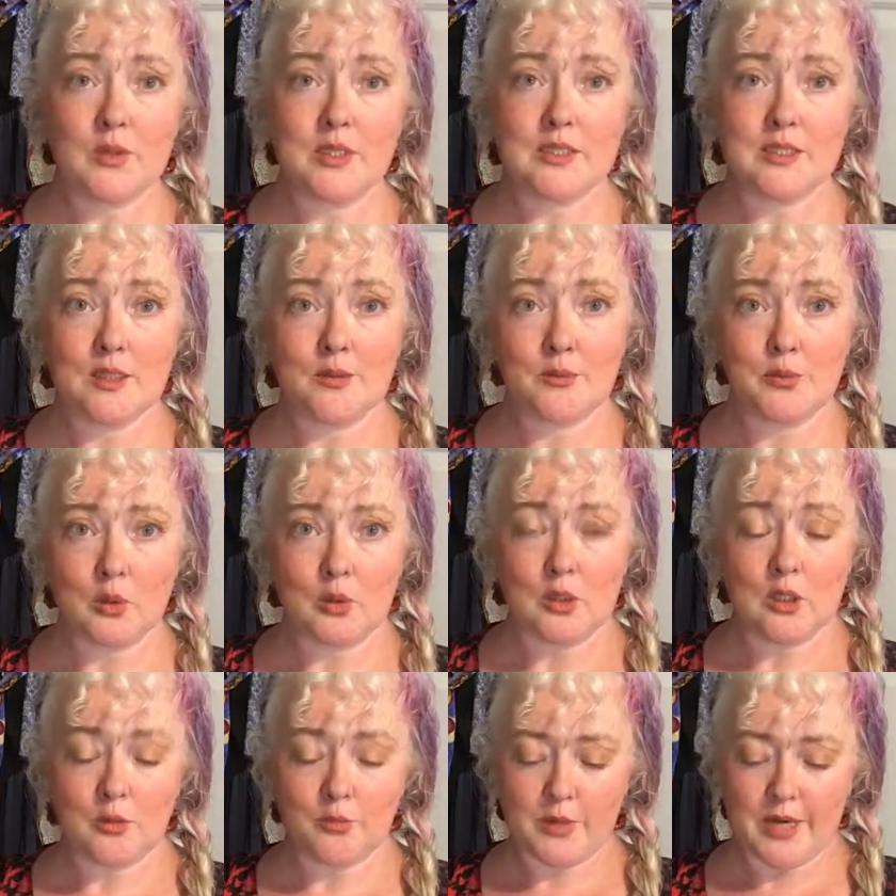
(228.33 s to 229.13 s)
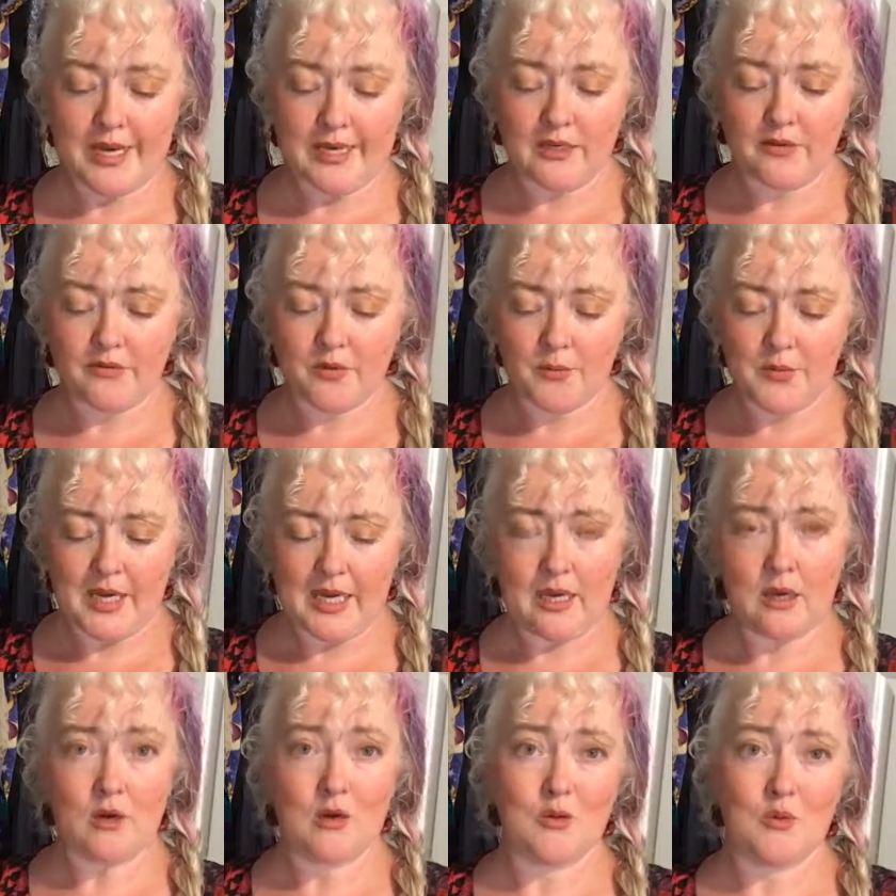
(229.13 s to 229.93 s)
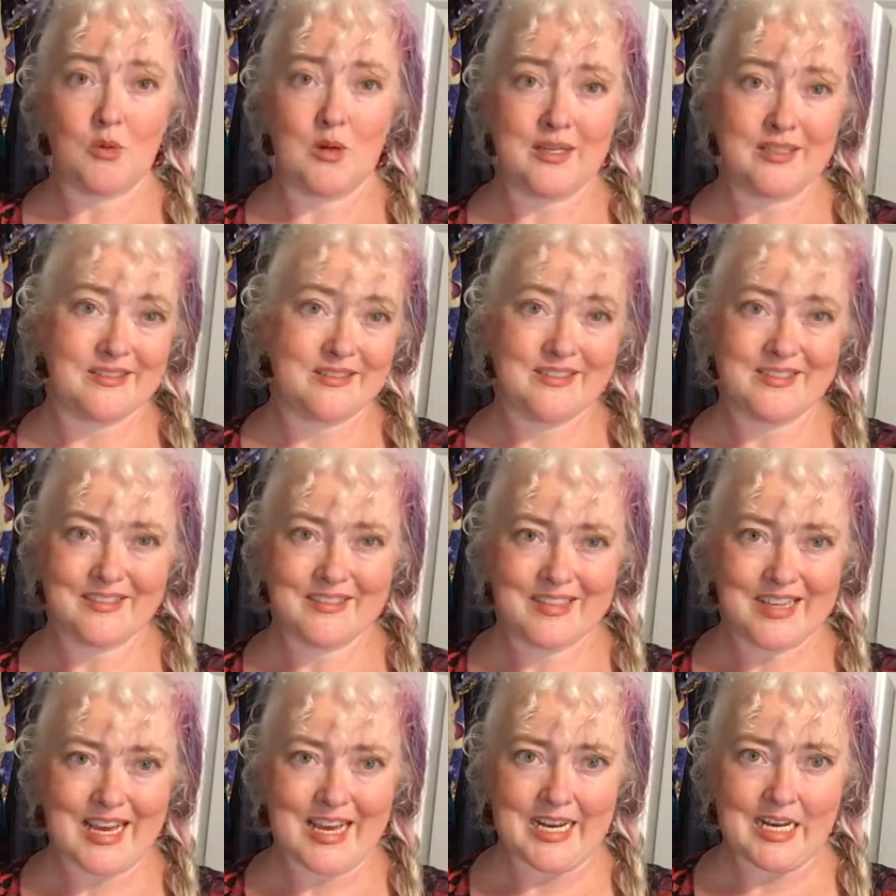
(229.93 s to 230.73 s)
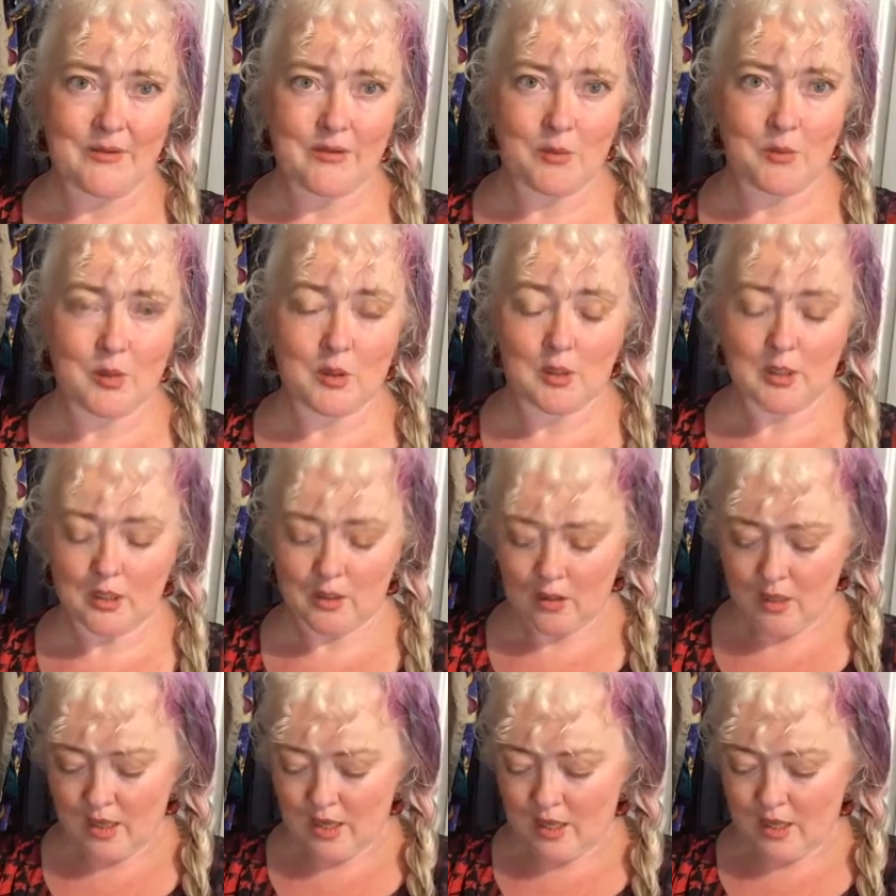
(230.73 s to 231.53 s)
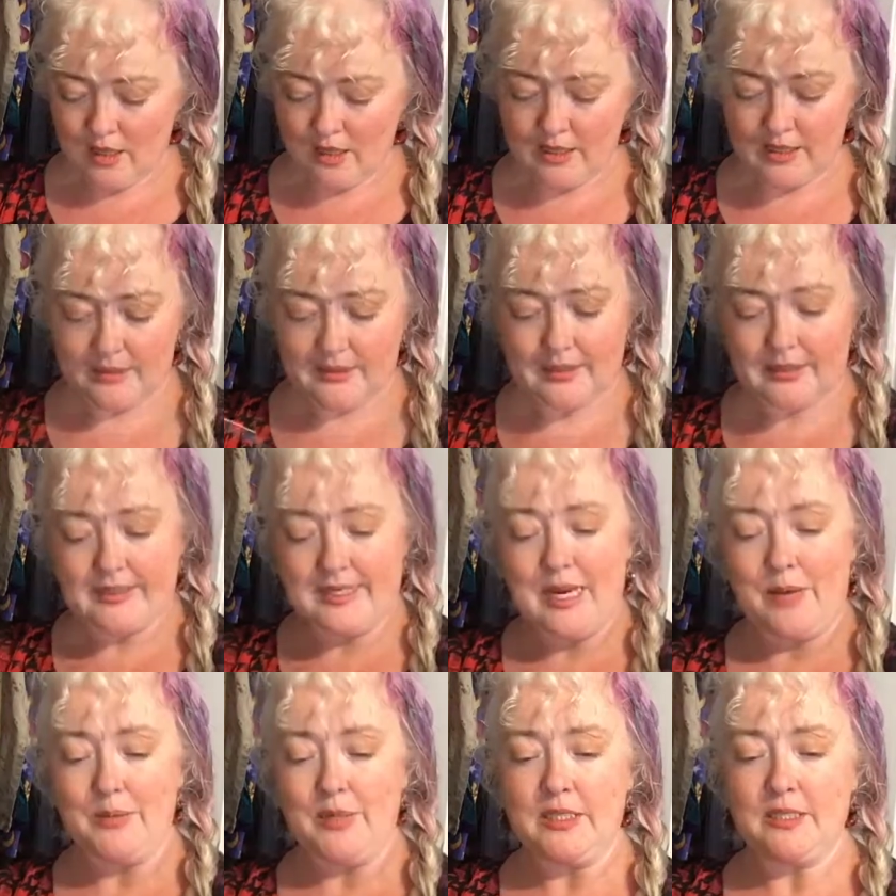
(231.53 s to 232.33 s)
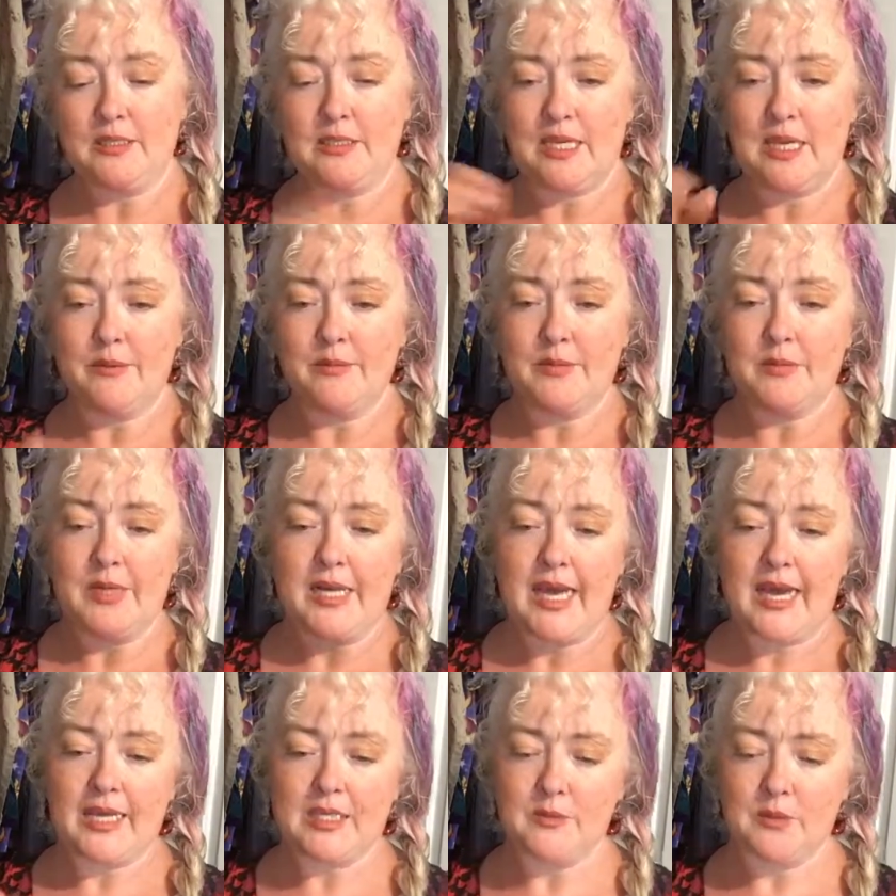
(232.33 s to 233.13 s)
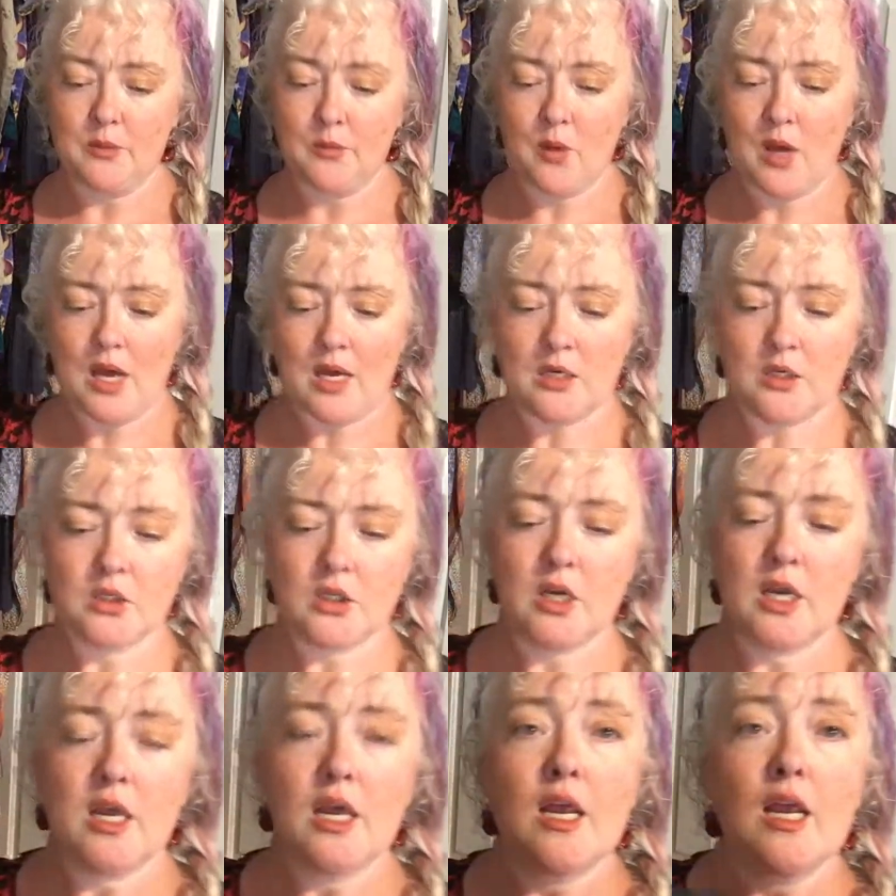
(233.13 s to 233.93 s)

was a Bolo brand for me, or one kind of a Bolo. This has not been steamed, but it has been washed.